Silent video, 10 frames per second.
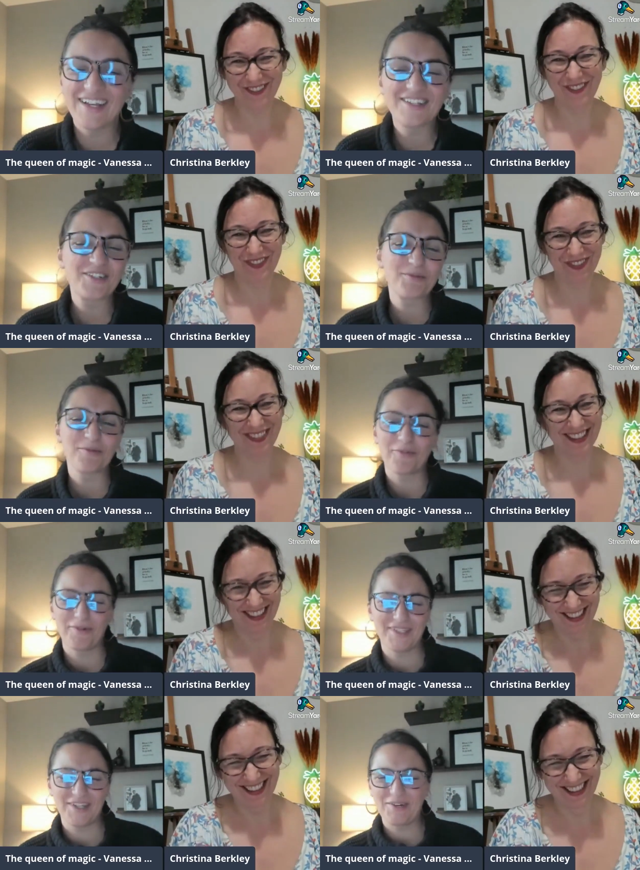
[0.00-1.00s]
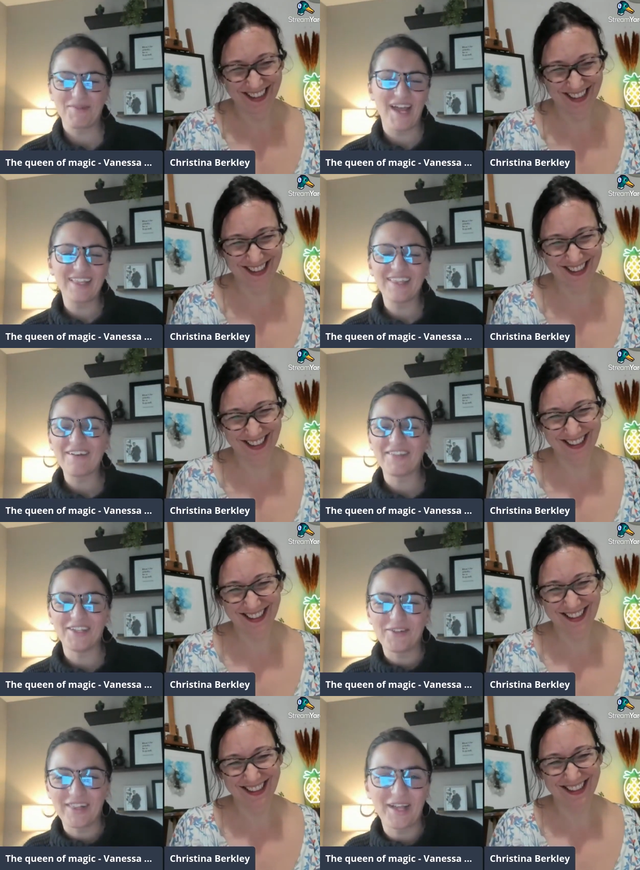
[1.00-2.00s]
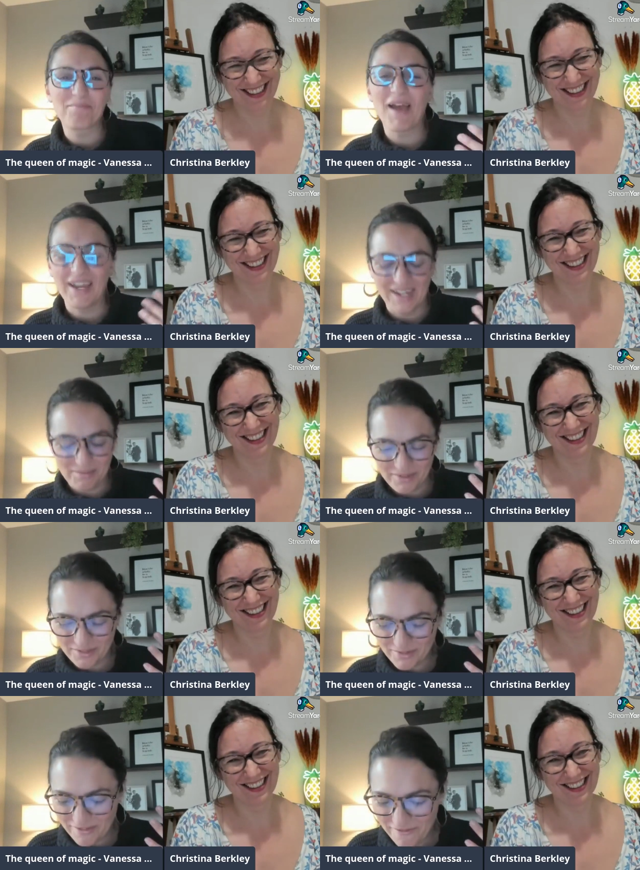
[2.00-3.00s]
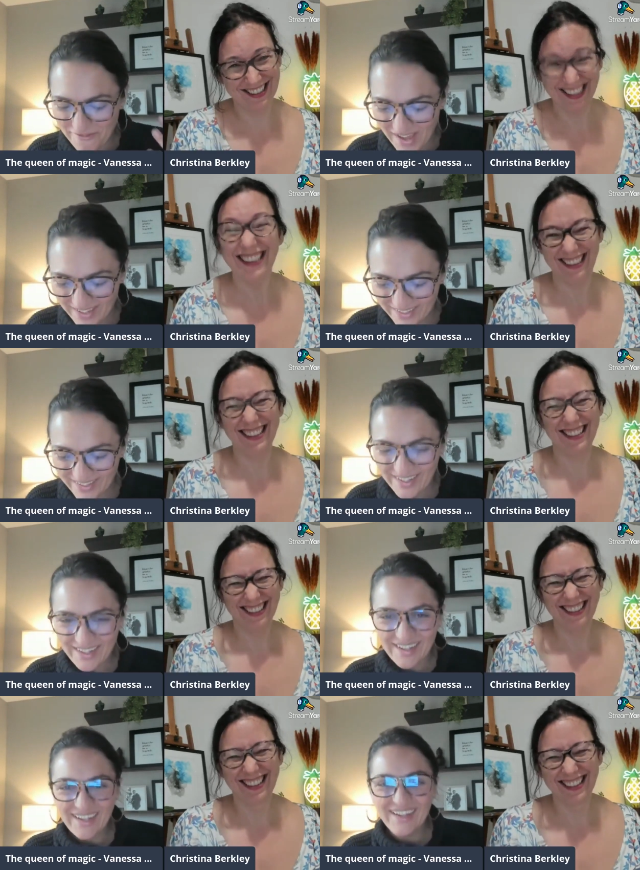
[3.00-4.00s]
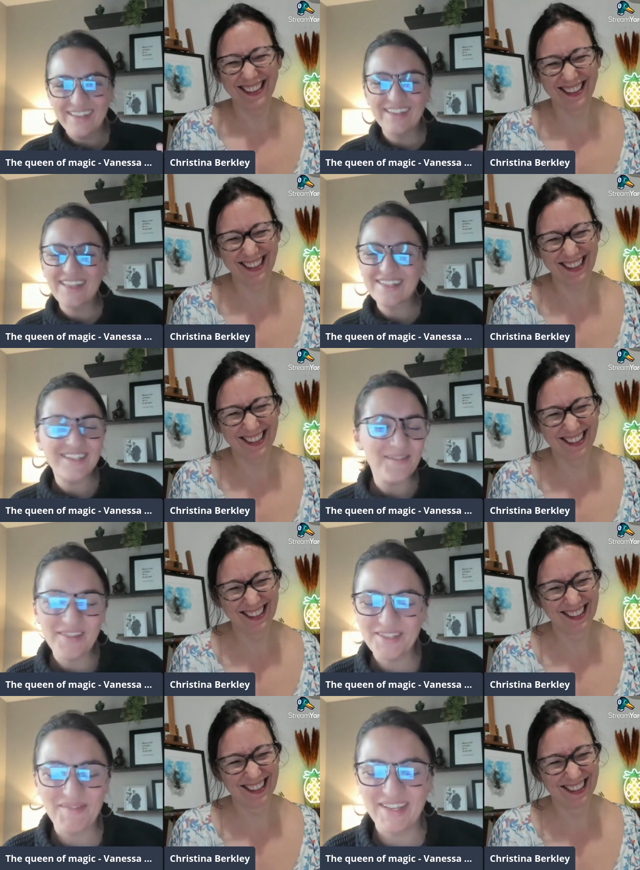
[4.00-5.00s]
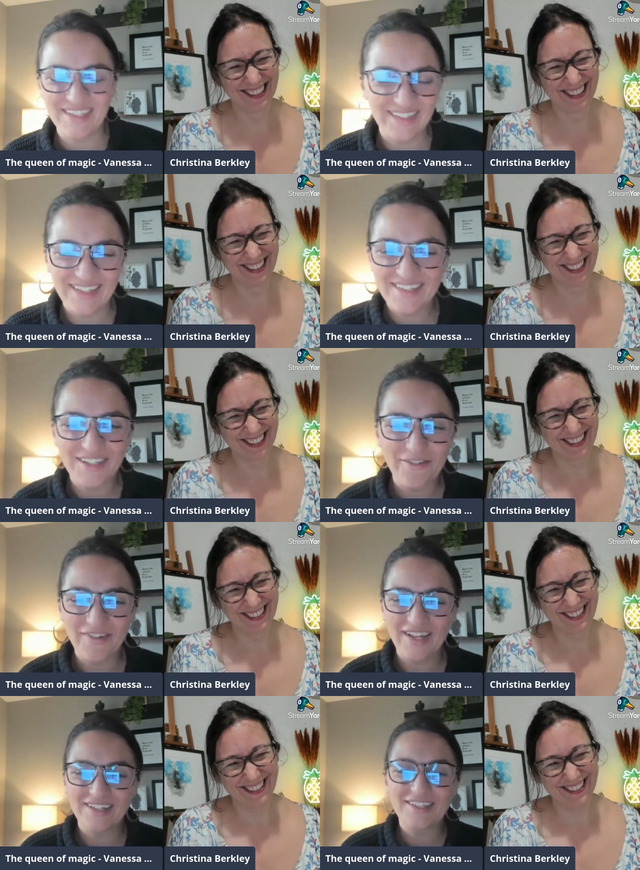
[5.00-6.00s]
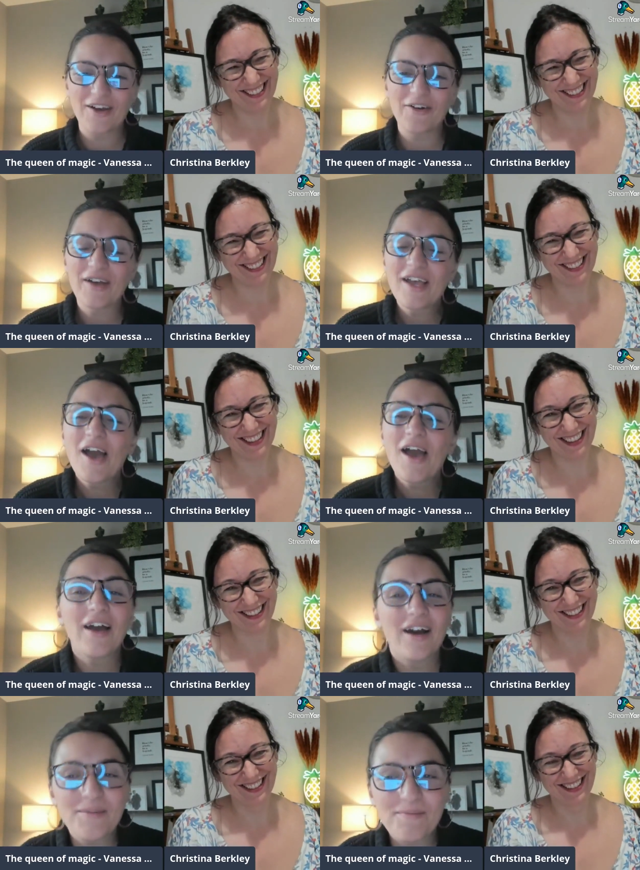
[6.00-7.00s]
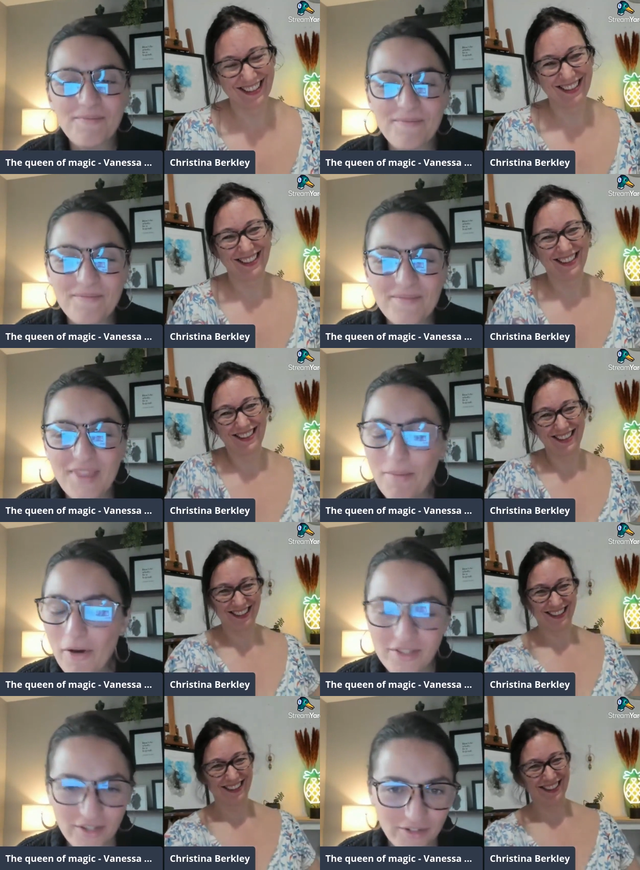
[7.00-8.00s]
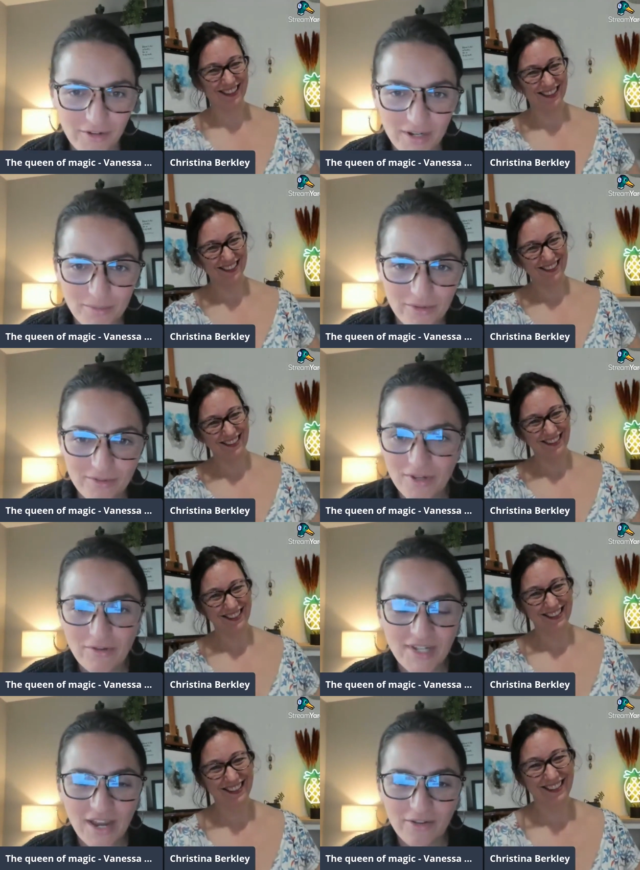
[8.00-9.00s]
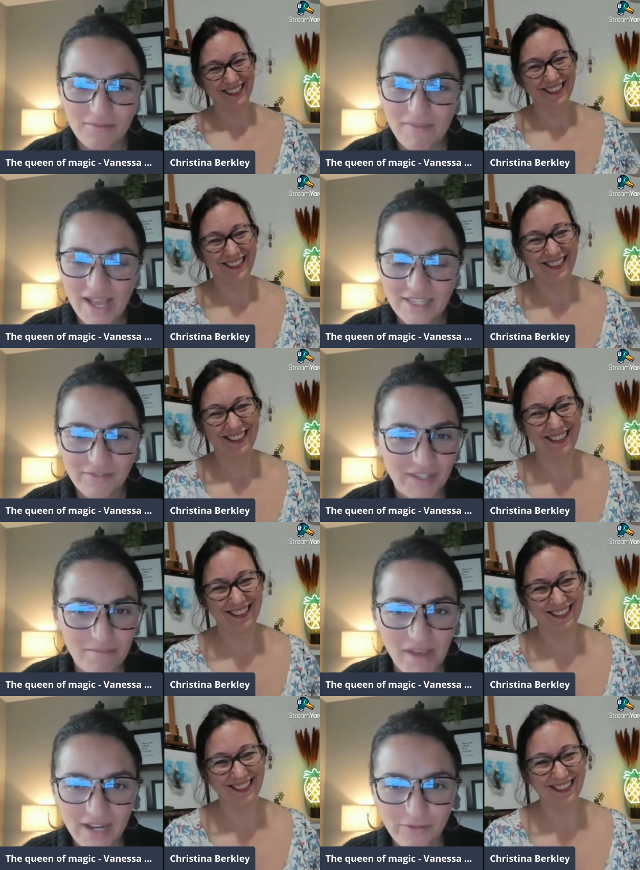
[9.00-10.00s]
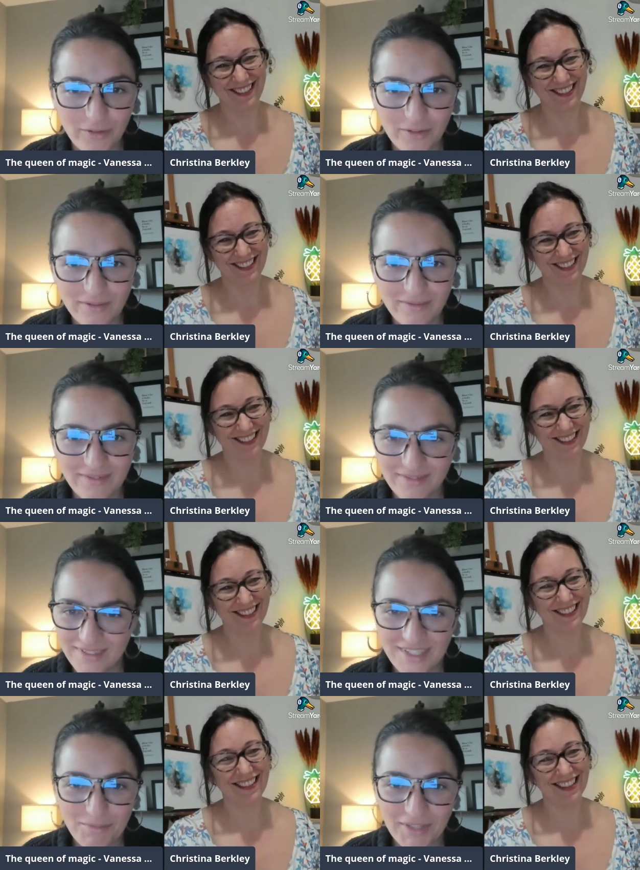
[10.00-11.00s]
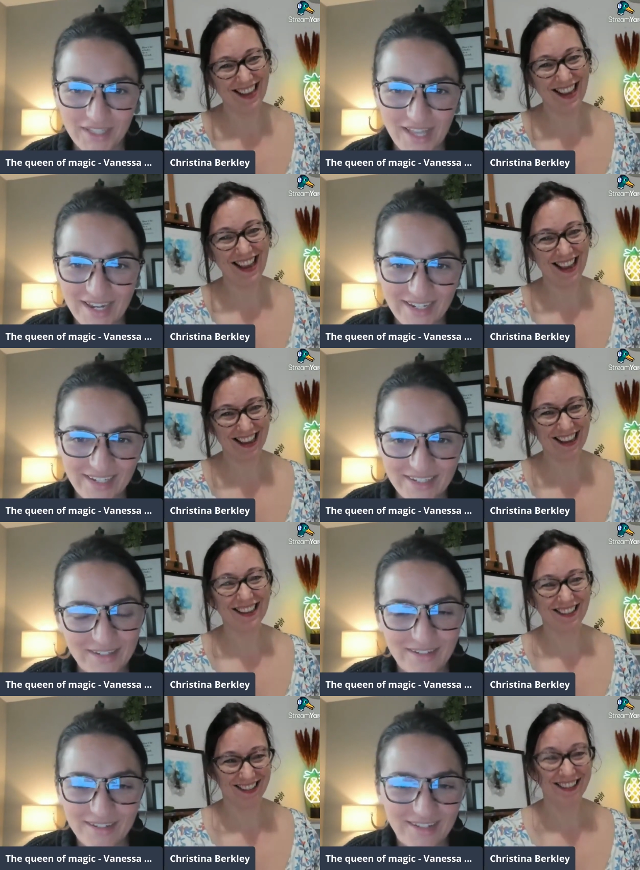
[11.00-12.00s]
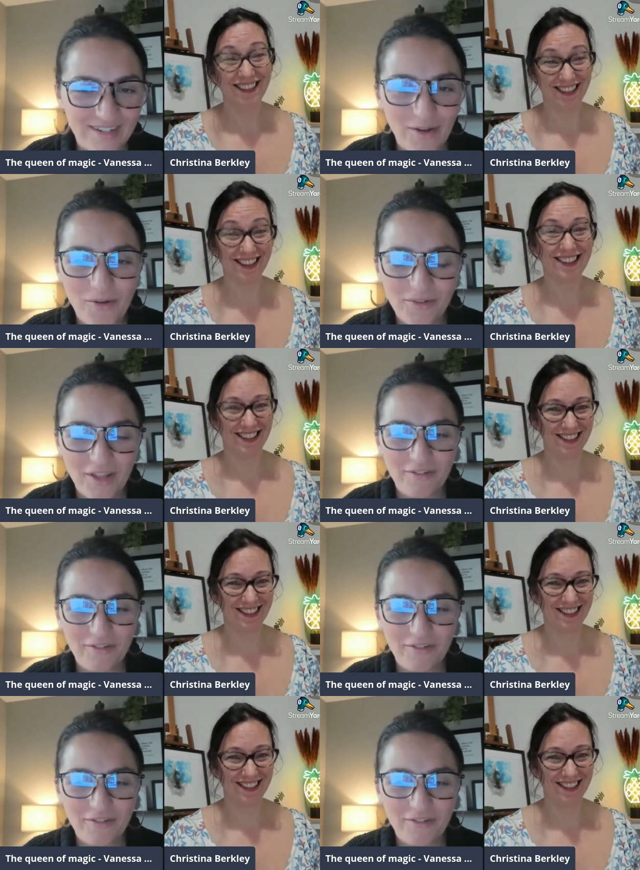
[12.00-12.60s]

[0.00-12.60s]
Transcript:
Speaker 1: I told you before we started, but I love that you collect pineapples. What a fun, like that's that's amazing. That's so fun. So um, they both sound incredible, no doubt, massively impactful, deeply aligning, and mm-hmm. a whole lot of